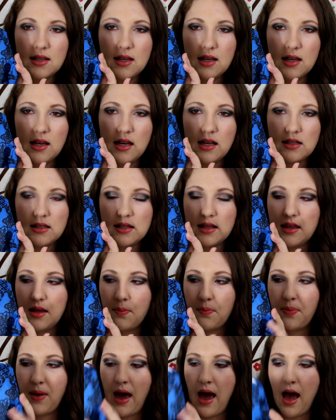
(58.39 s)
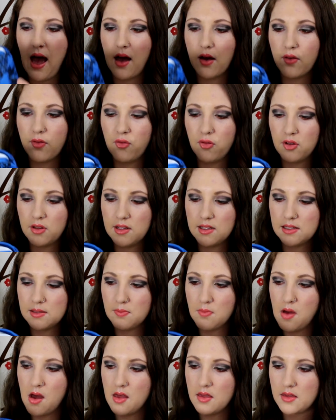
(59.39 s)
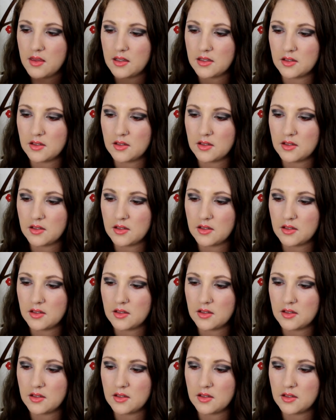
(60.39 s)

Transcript: is the bag for this month.